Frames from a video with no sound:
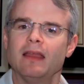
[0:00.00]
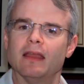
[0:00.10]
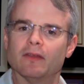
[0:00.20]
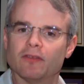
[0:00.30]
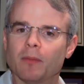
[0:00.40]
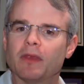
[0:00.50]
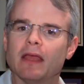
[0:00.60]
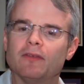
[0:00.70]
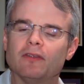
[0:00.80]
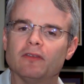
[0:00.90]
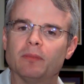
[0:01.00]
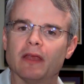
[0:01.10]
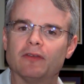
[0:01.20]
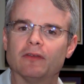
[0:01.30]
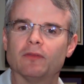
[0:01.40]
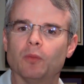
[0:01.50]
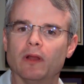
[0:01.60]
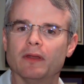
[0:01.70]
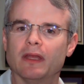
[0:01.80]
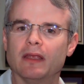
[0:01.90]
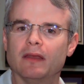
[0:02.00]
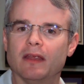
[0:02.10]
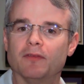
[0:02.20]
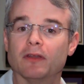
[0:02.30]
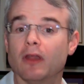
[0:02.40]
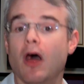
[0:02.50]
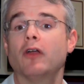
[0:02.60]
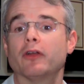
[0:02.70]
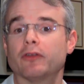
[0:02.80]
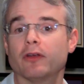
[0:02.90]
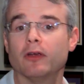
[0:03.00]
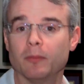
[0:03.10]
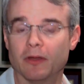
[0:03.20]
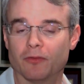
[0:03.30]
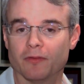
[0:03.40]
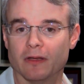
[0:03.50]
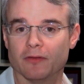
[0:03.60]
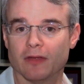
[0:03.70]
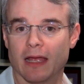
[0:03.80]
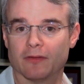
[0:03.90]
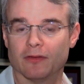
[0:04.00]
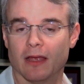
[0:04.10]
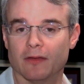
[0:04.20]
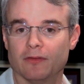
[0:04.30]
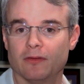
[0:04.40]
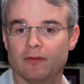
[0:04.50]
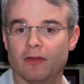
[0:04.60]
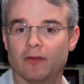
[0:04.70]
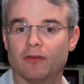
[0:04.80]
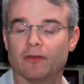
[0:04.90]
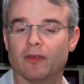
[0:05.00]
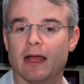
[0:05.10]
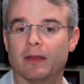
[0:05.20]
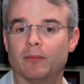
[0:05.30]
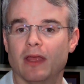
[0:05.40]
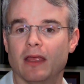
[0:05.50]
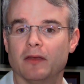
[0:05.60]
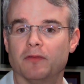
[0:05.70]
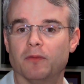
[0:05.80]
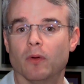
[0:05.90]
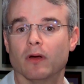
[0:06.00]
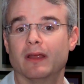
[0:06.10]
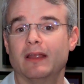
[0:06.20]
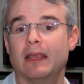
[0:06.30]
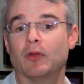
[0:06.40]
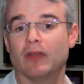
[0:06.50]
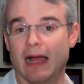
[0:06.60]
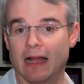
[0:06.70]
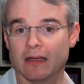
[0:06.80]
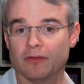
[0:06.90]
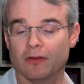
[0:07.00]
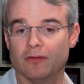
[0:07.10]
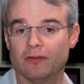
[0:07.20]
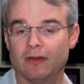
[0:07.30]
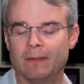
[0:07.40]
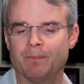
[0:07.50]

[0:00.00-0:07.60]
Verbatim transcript: In some cases, patients will need even longer-term intravenous access, such as that obtained for hemodialysis.